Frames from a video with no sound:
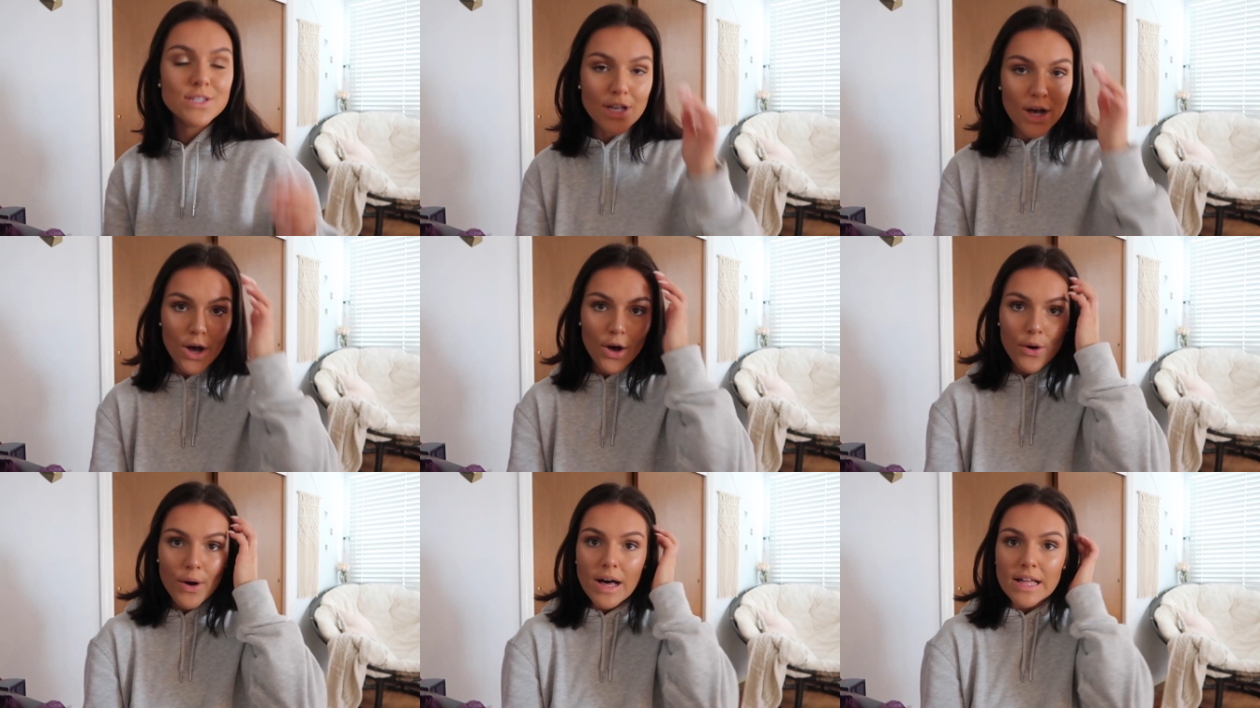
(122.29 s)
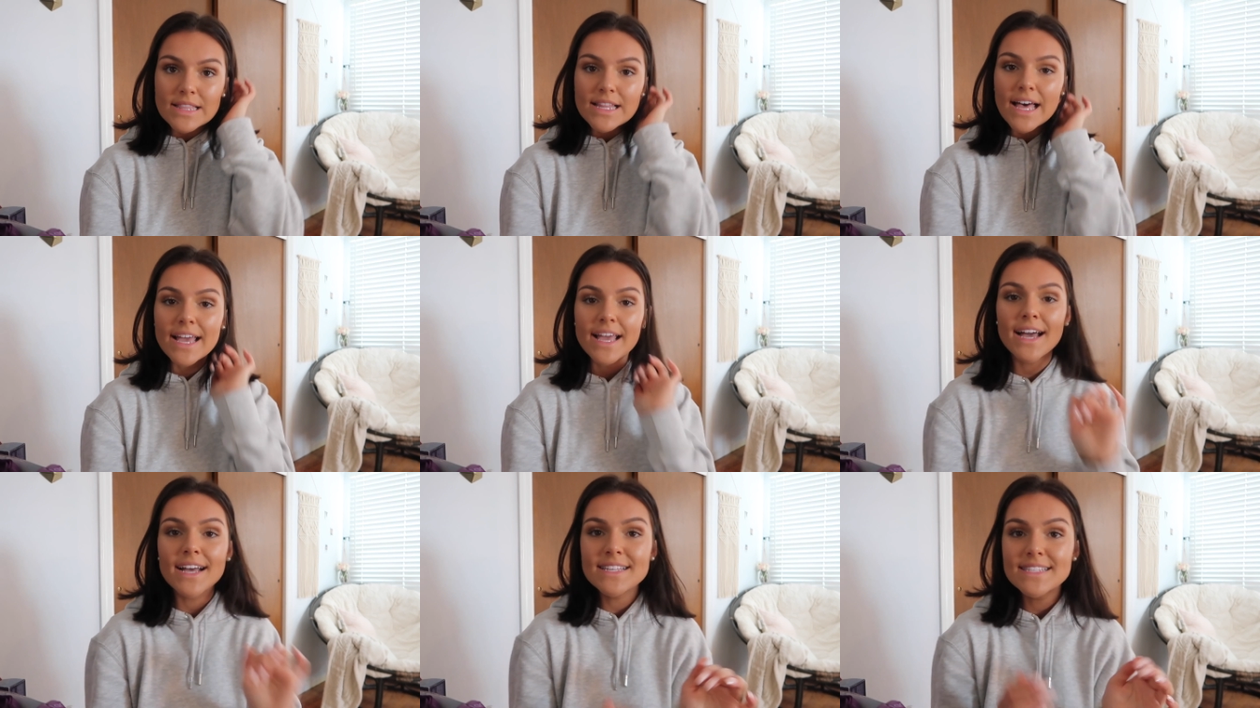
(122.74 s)
So
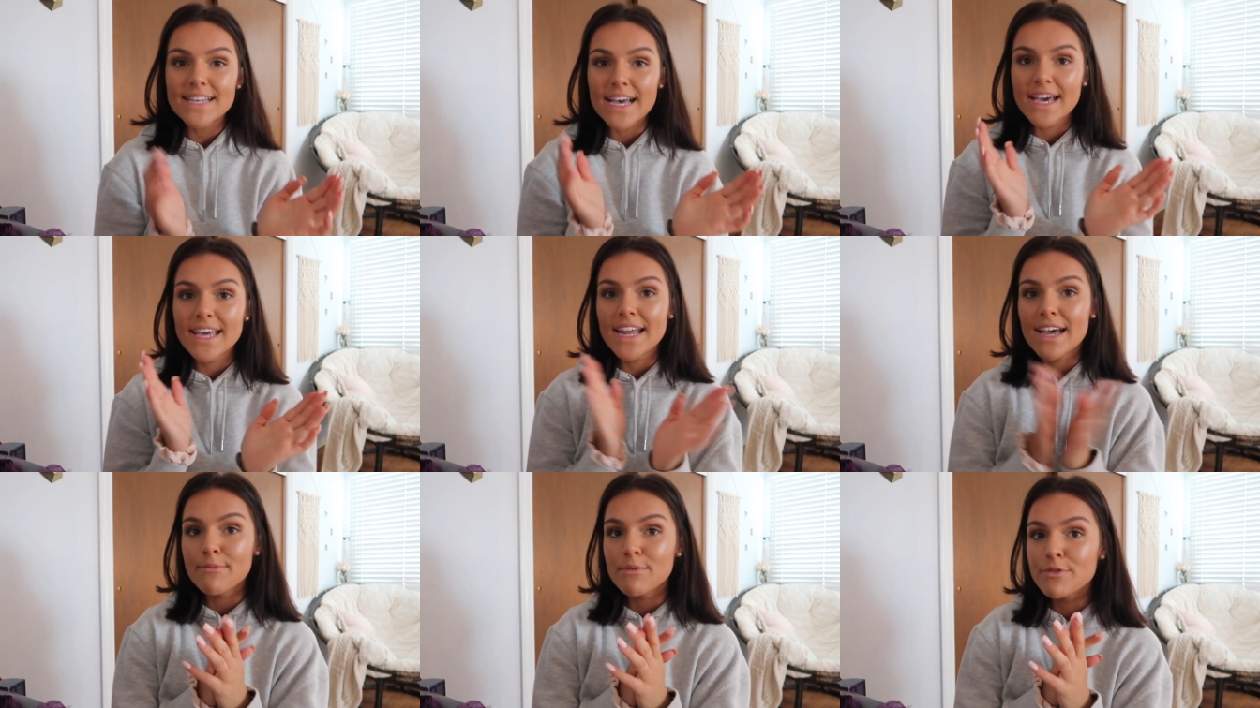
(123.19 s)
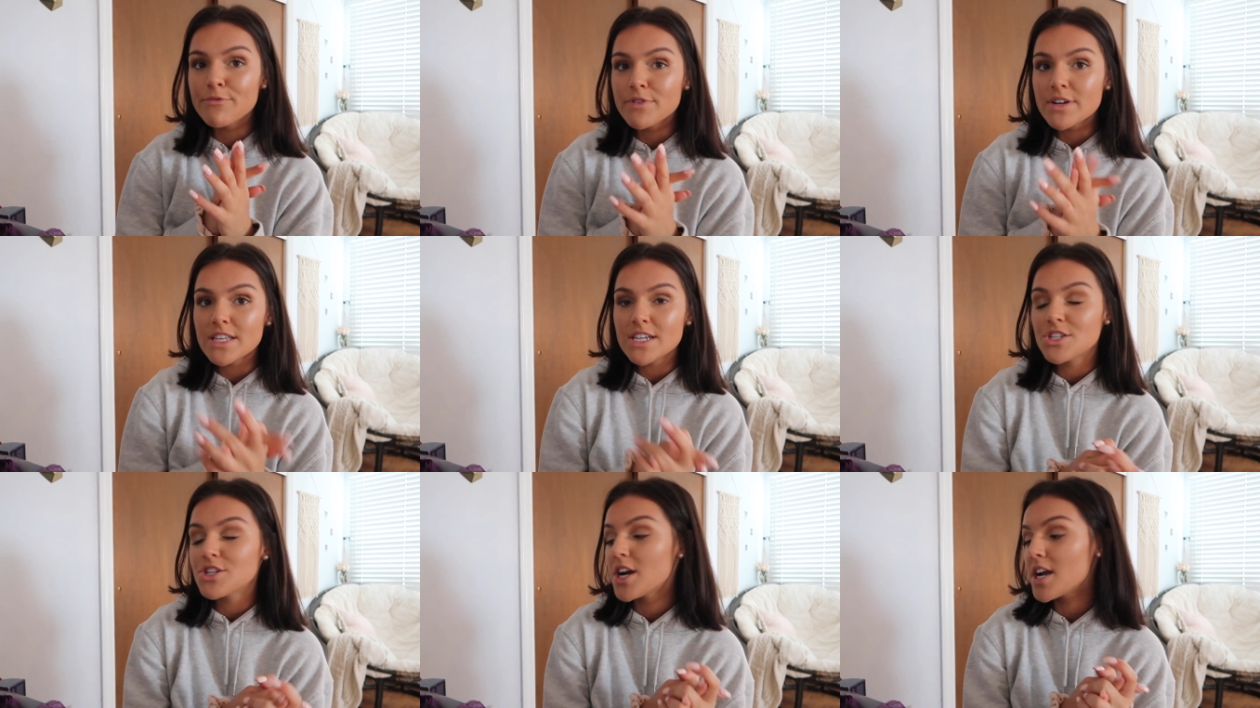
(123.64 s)
like I said, I've been
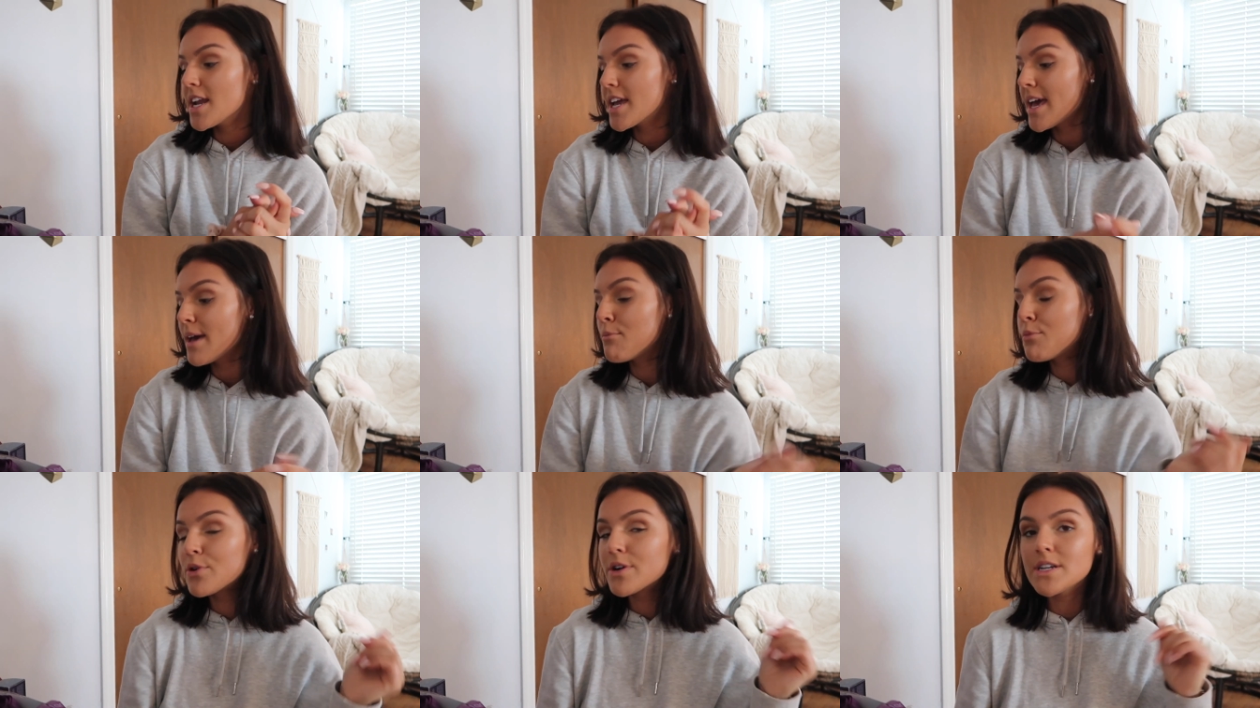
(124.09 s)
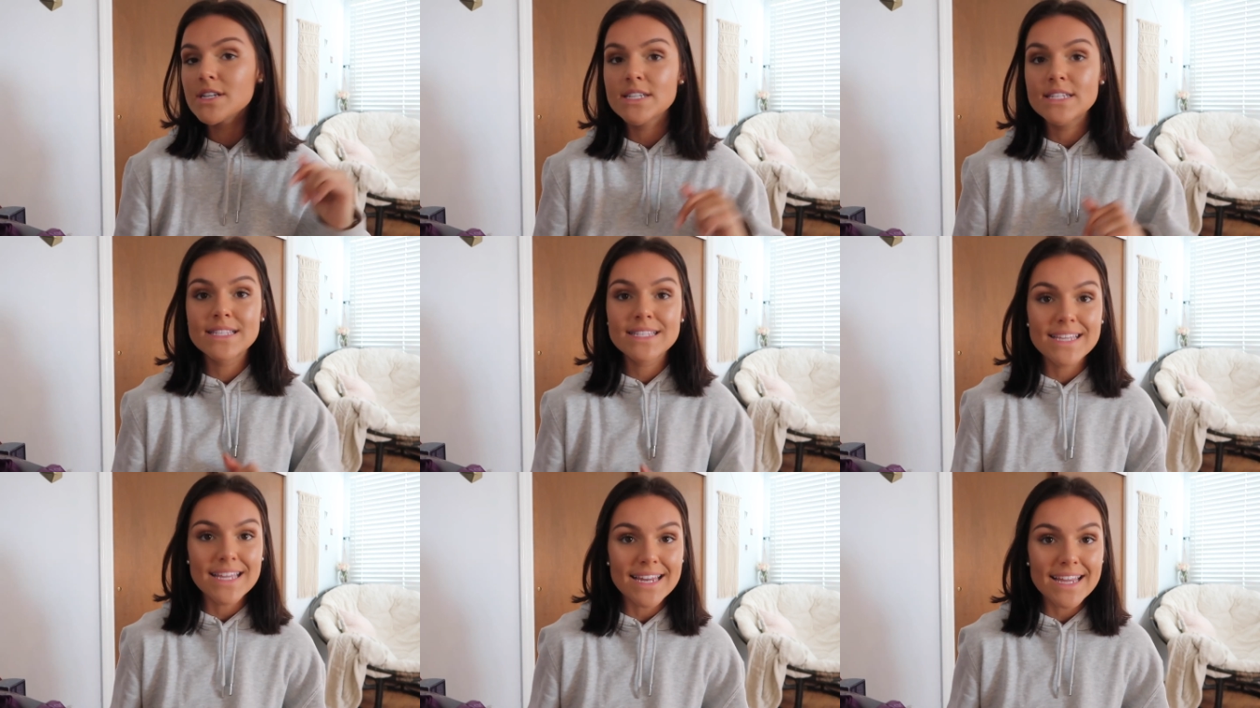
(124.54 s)
really trying to get more
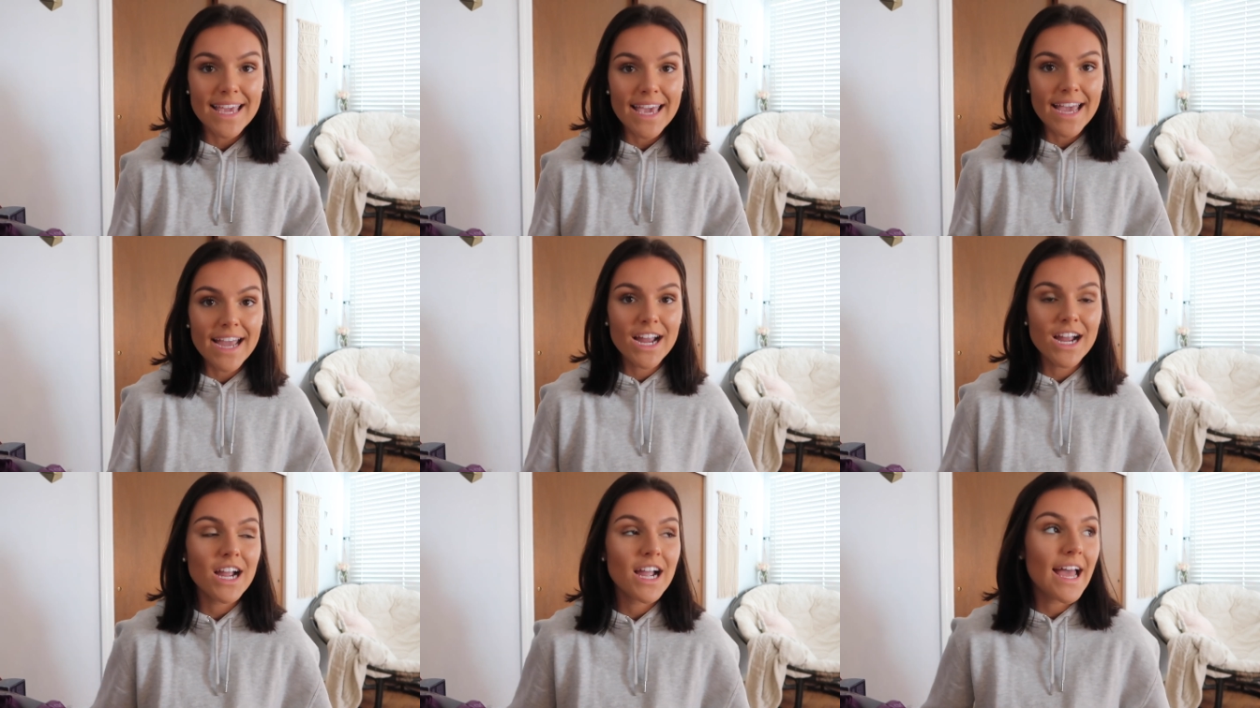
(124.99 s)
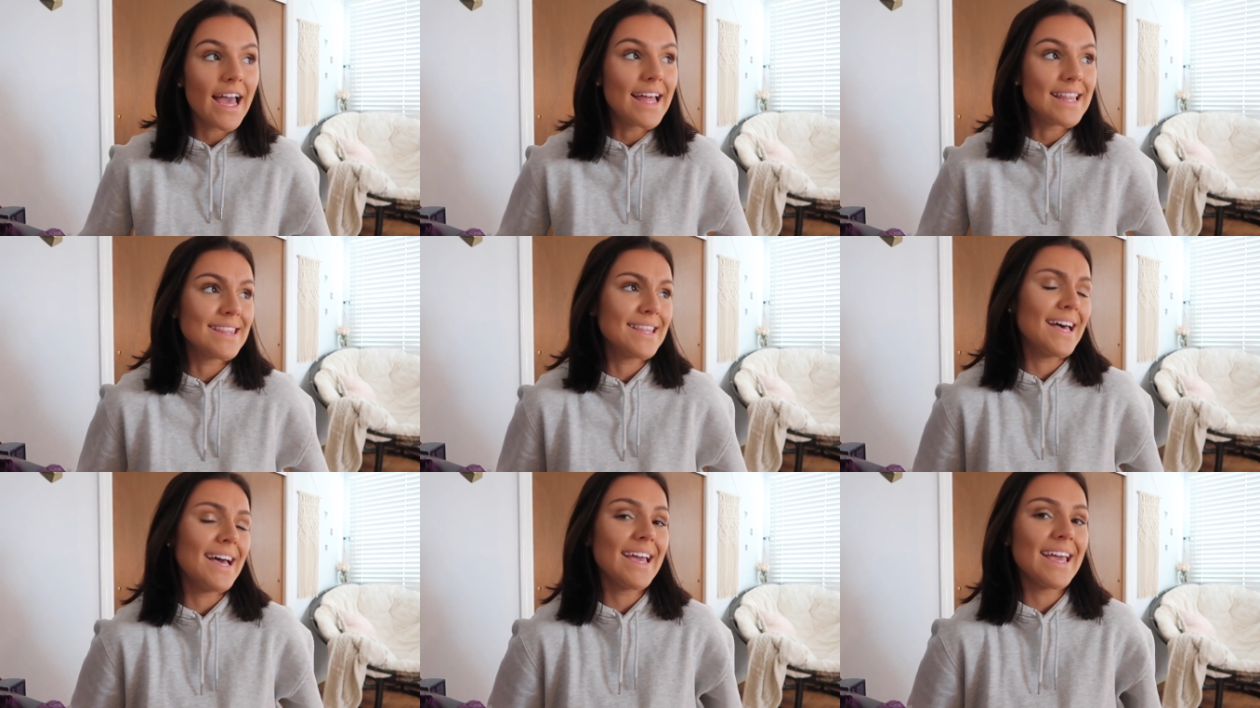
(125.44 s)
into skincare
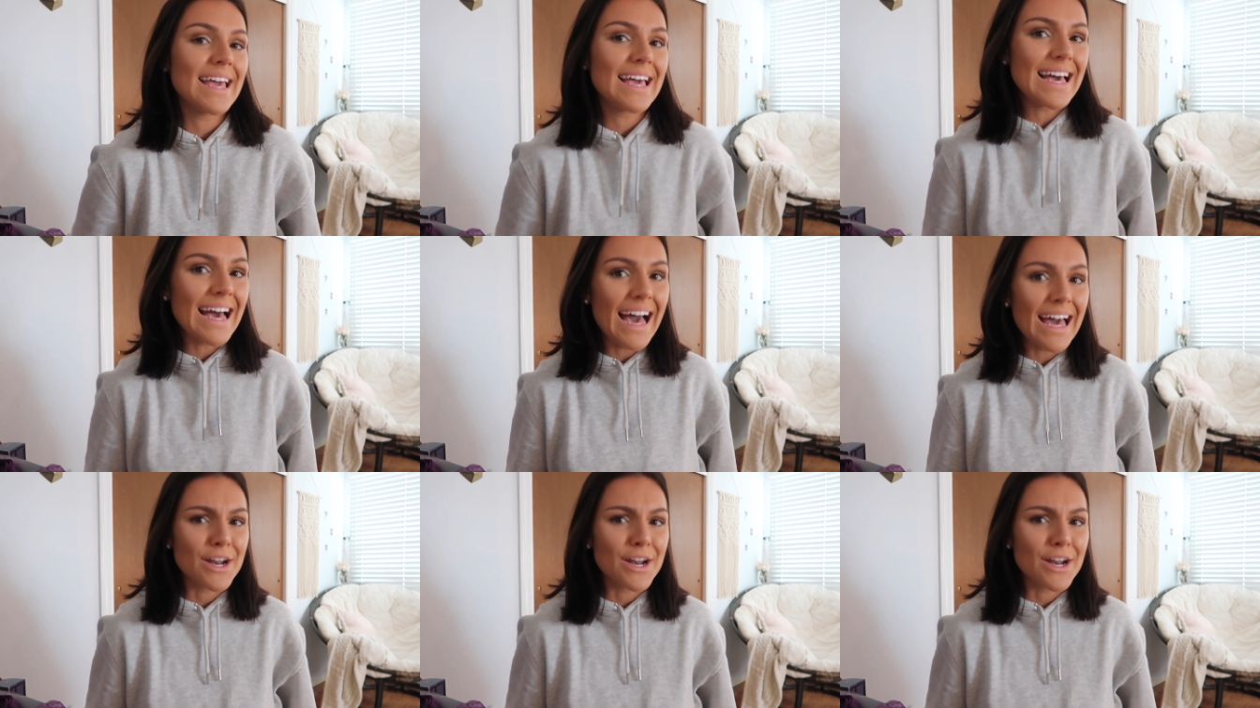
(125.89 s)
and like,